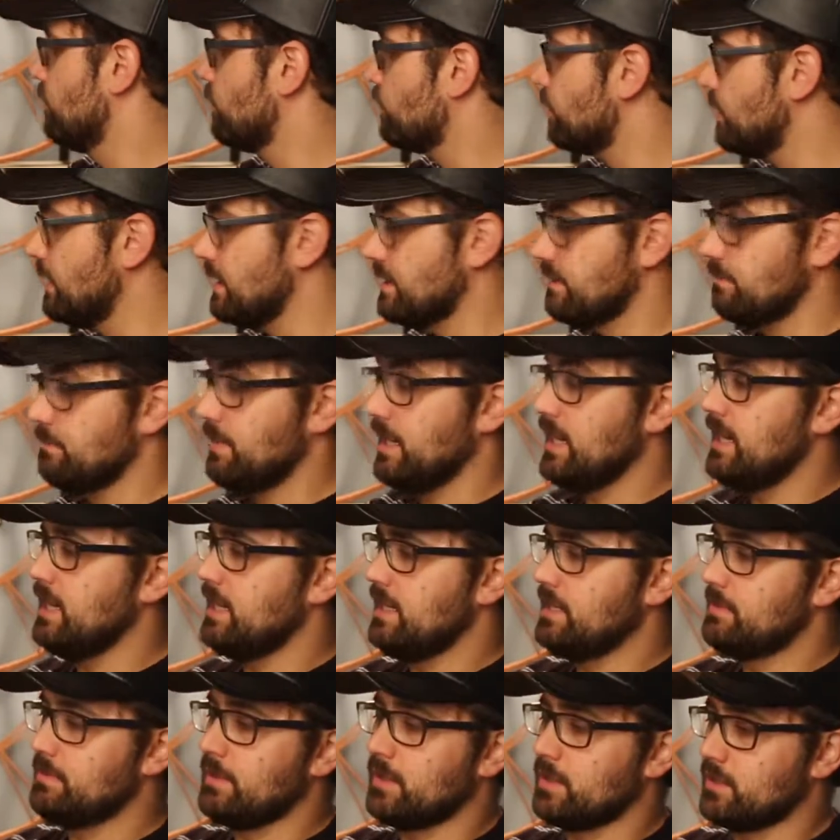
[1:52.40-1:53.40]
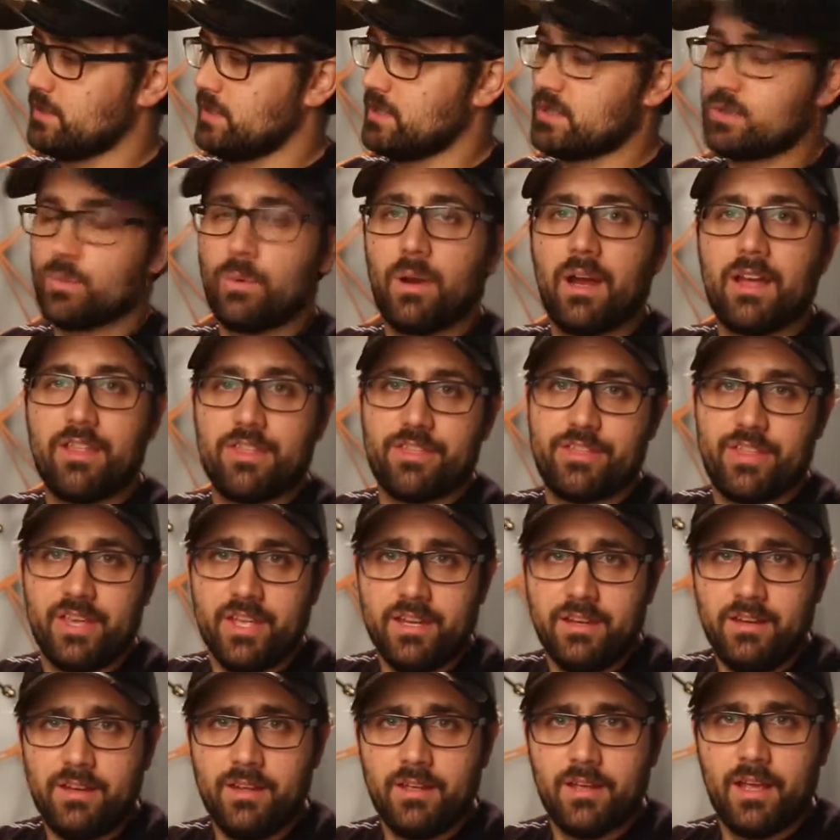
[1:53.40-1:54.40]
the reason being is because it's quite
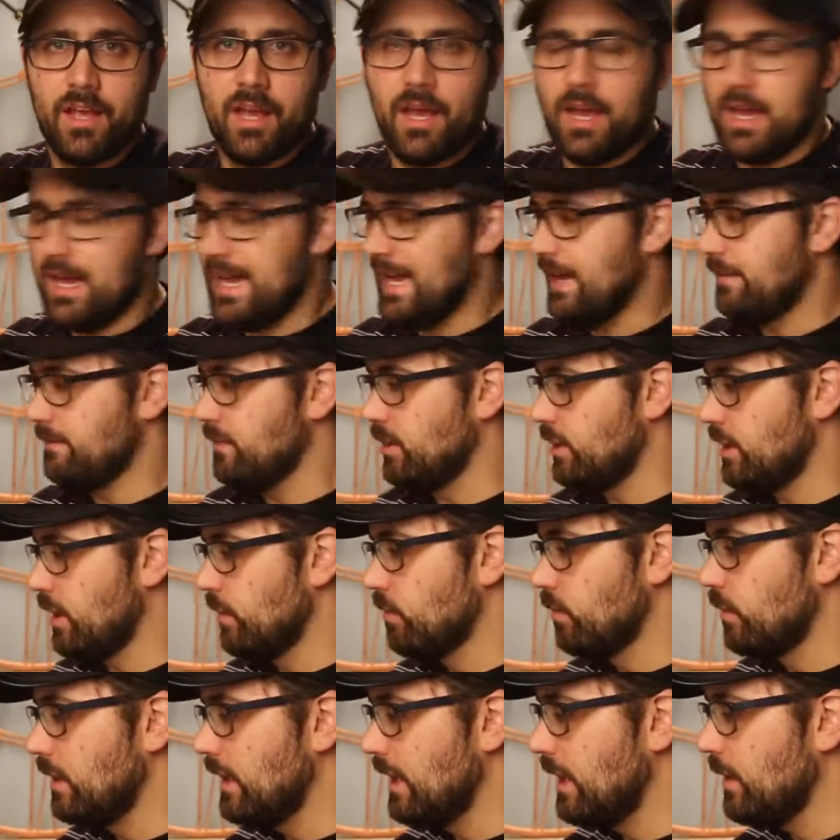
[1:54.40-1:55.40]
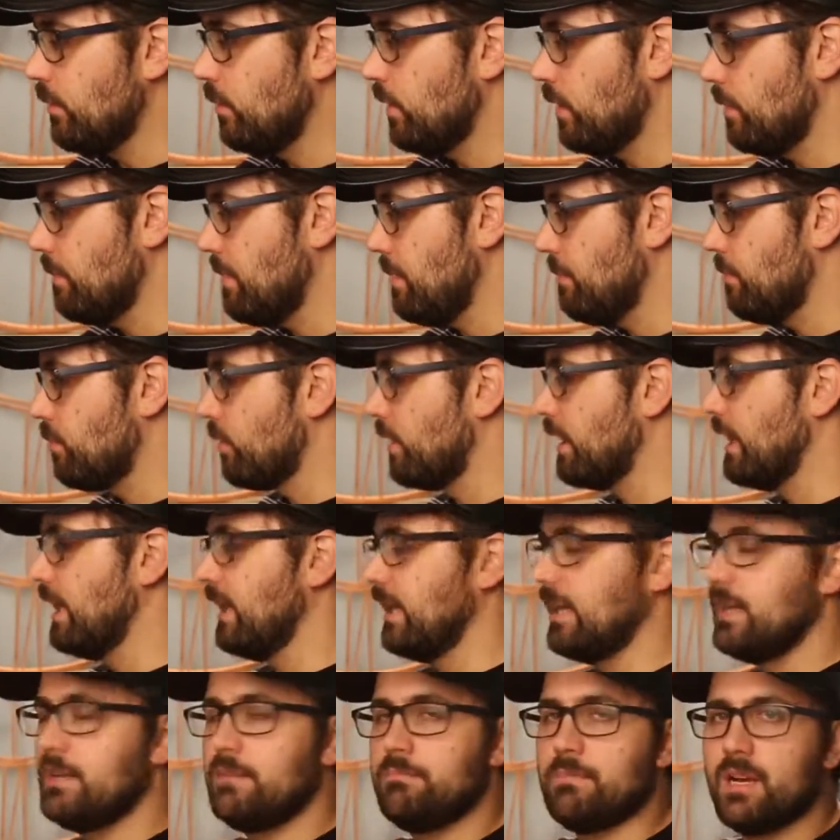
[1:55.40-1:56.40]
thin. You don't really want to be
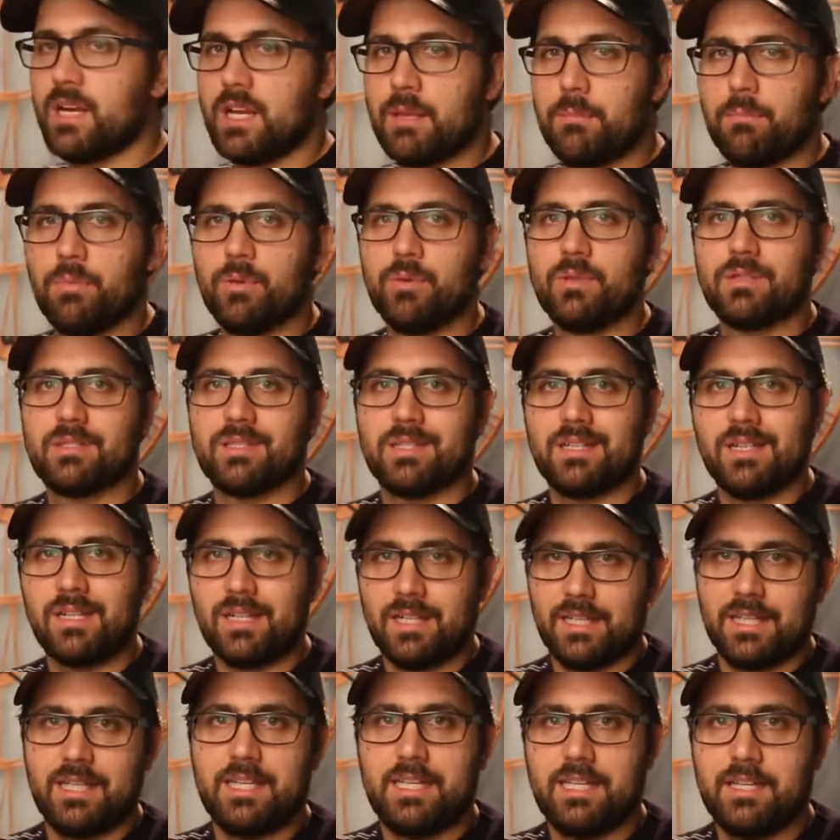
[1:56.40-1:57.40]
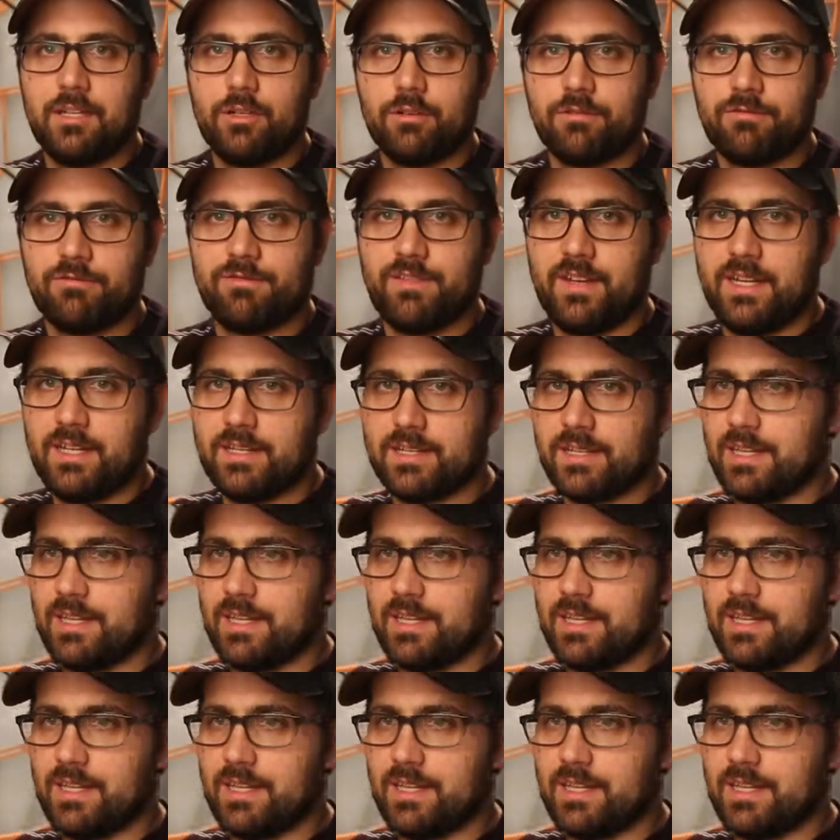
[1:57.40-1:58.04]
bringing in muddy boots and cleaning your feet